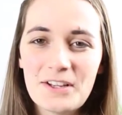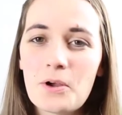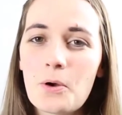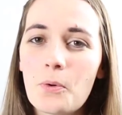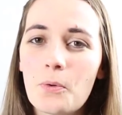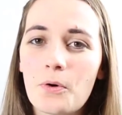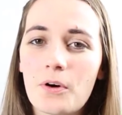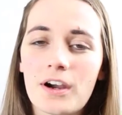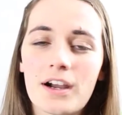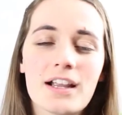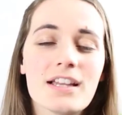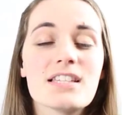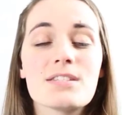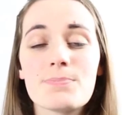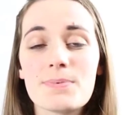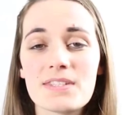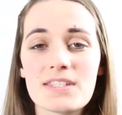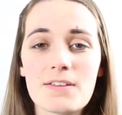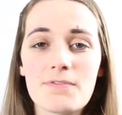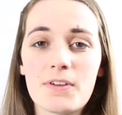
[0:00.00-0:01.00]
or a
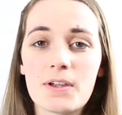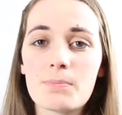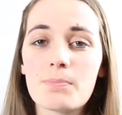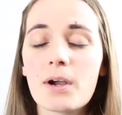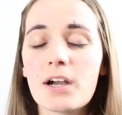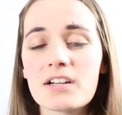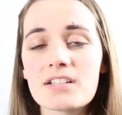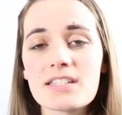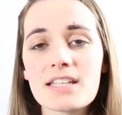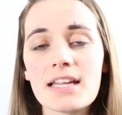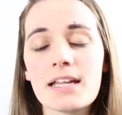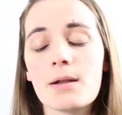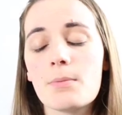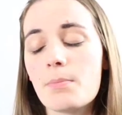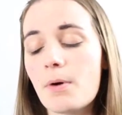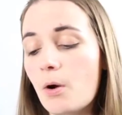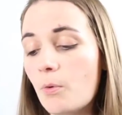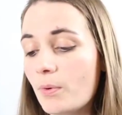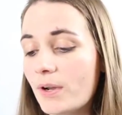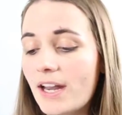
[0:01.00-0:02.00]
specific person,
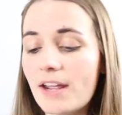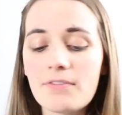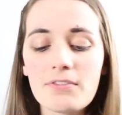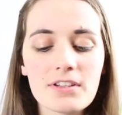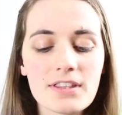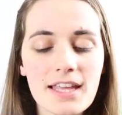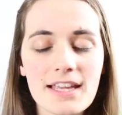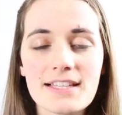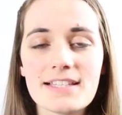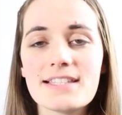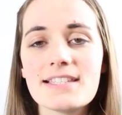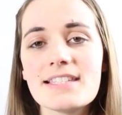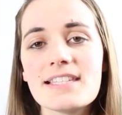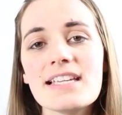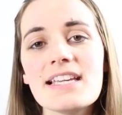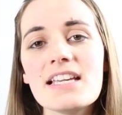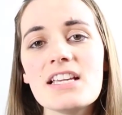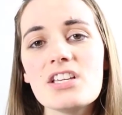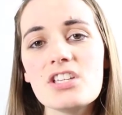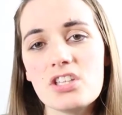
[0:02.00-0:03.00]
but whenever they
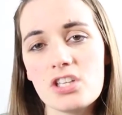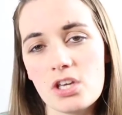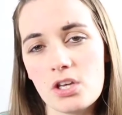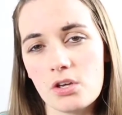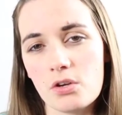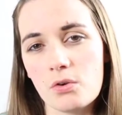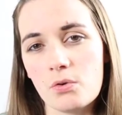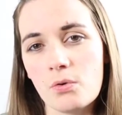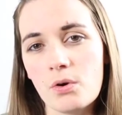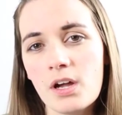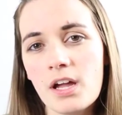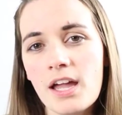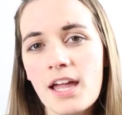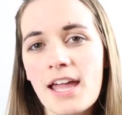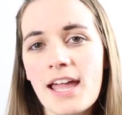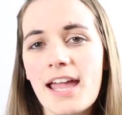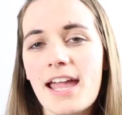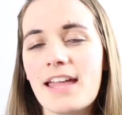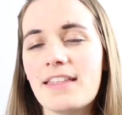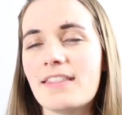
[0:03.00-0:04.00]
see you
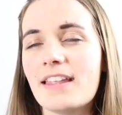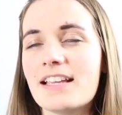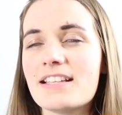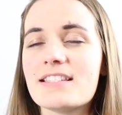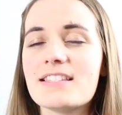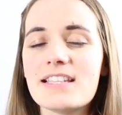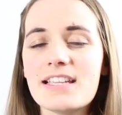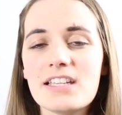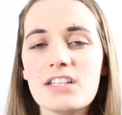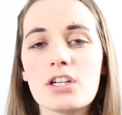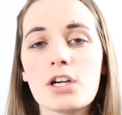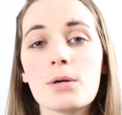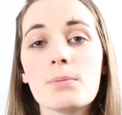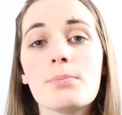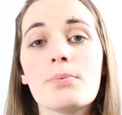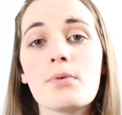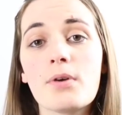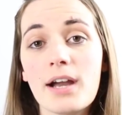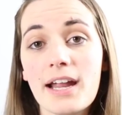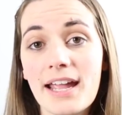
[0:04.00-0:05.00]
and they see your
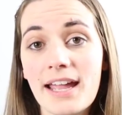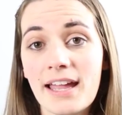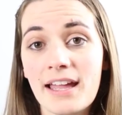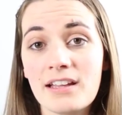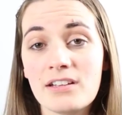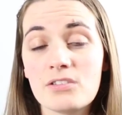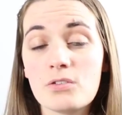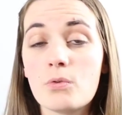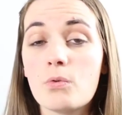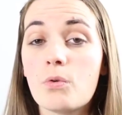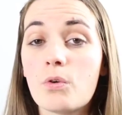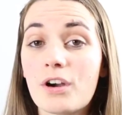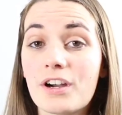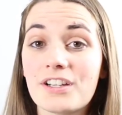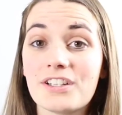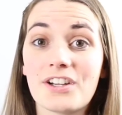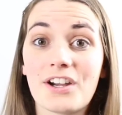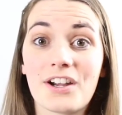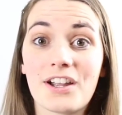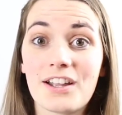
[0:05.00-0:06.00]
brand or
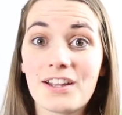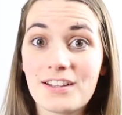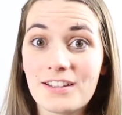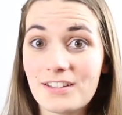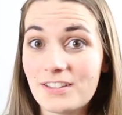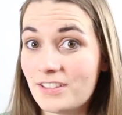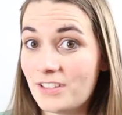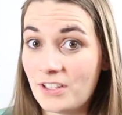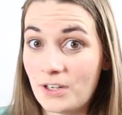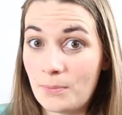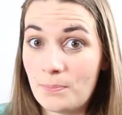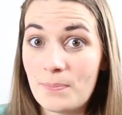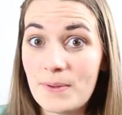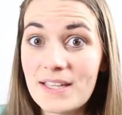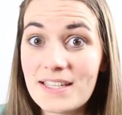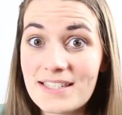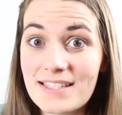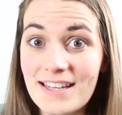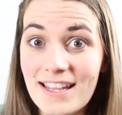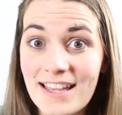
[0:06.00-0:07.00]
your
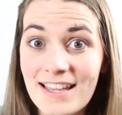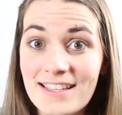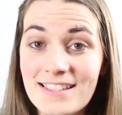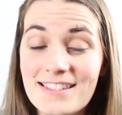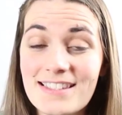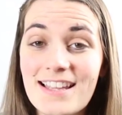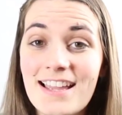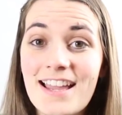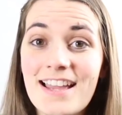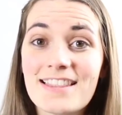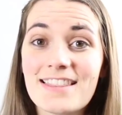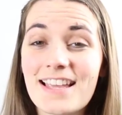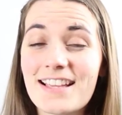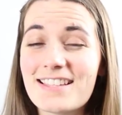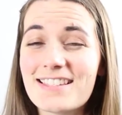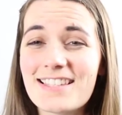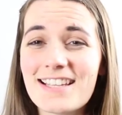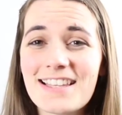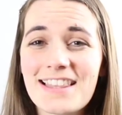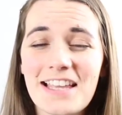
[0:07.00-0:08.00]
business, they
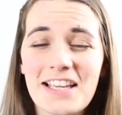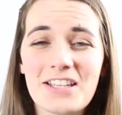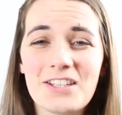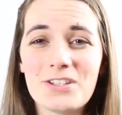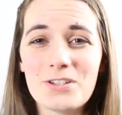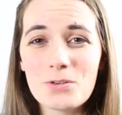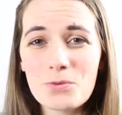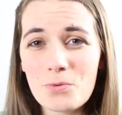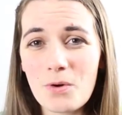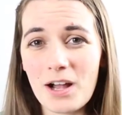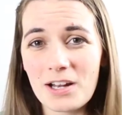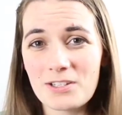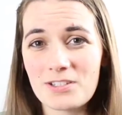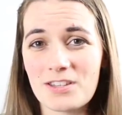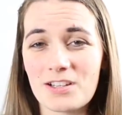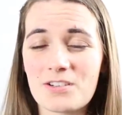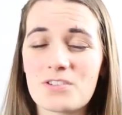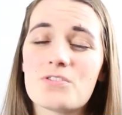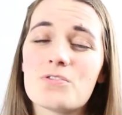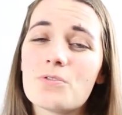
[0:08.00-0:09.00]
see that you watch
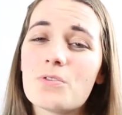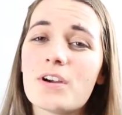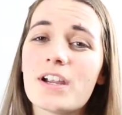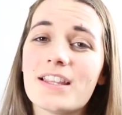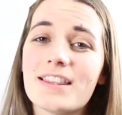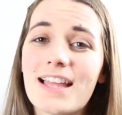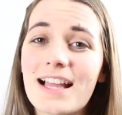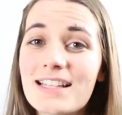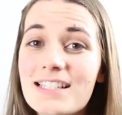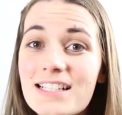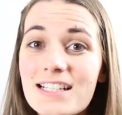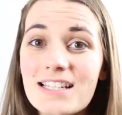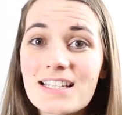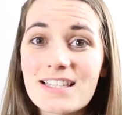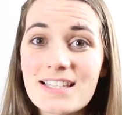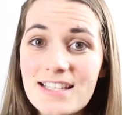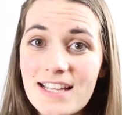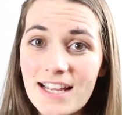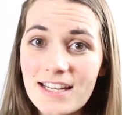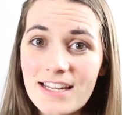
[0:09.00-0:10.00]
their story, that's going to
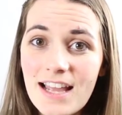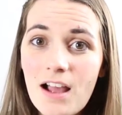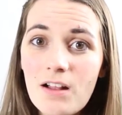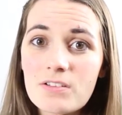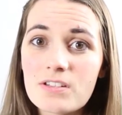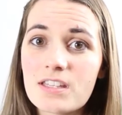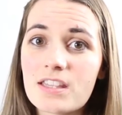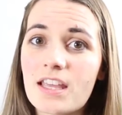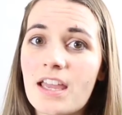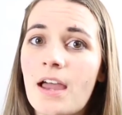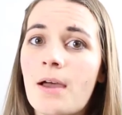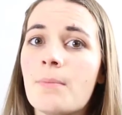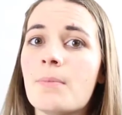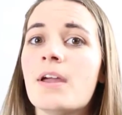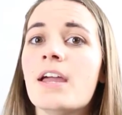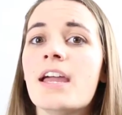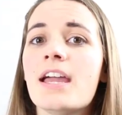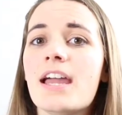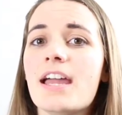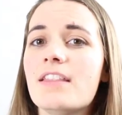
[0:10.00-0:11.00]
stand out to them,
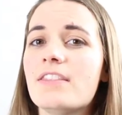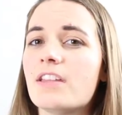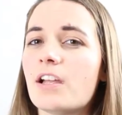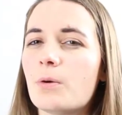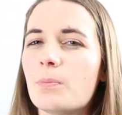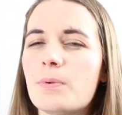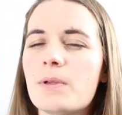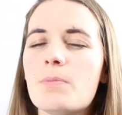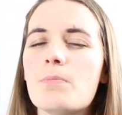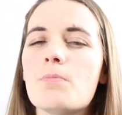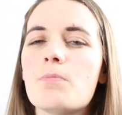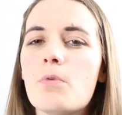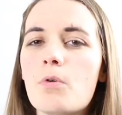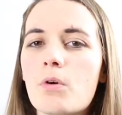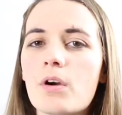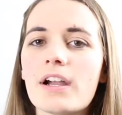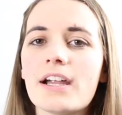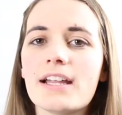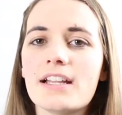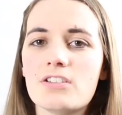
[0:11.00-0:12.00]
and they'll be
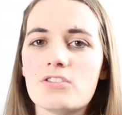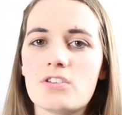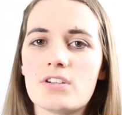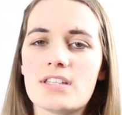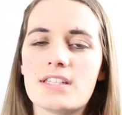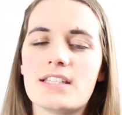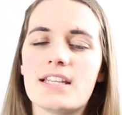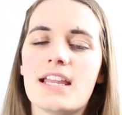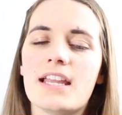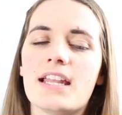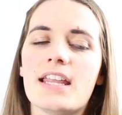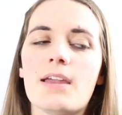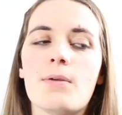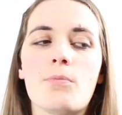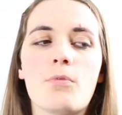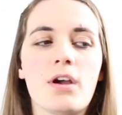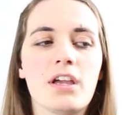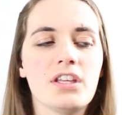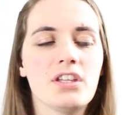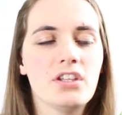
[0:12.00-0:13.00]
more interested in
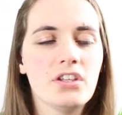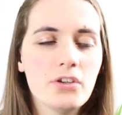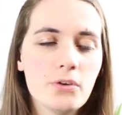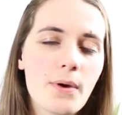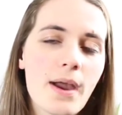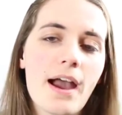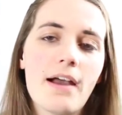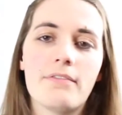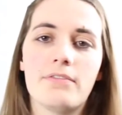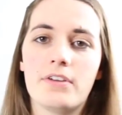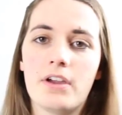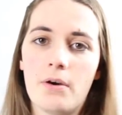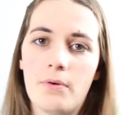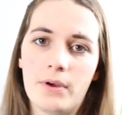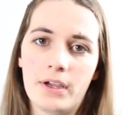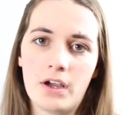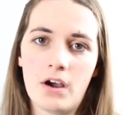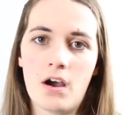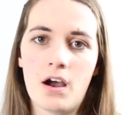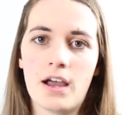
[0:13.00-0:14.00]
what you have
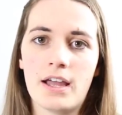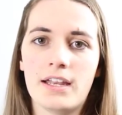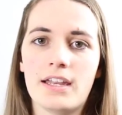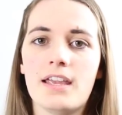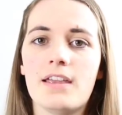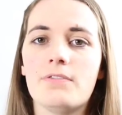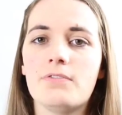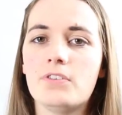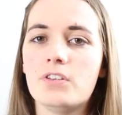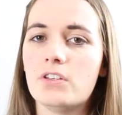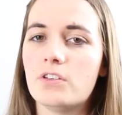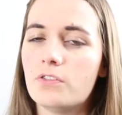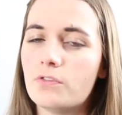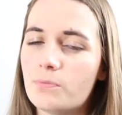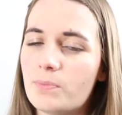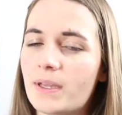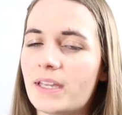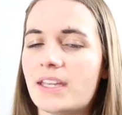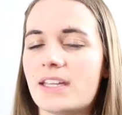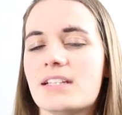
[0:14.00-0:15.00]
going on if you've
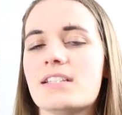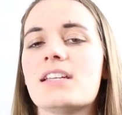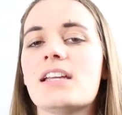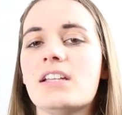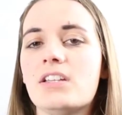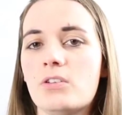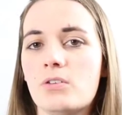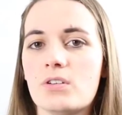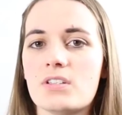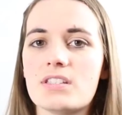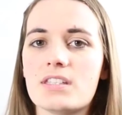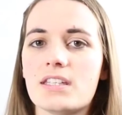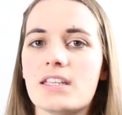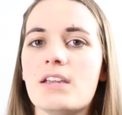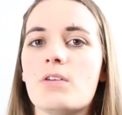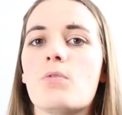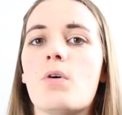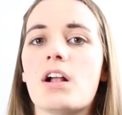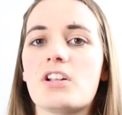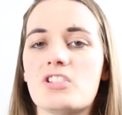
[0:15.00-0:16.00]
been
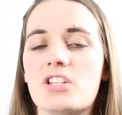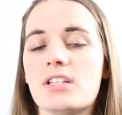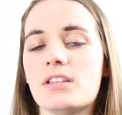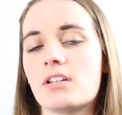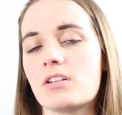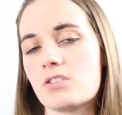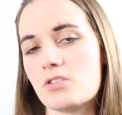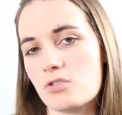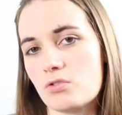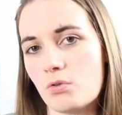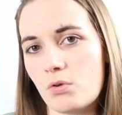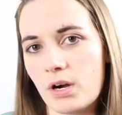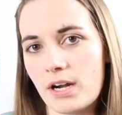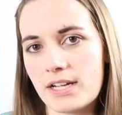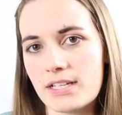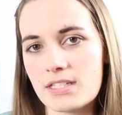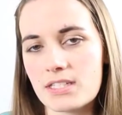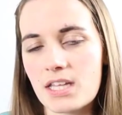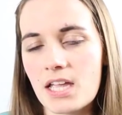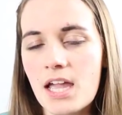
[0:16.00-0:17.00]
continuously watching their
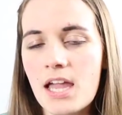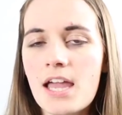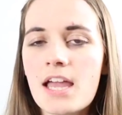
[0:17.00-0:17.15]
stories.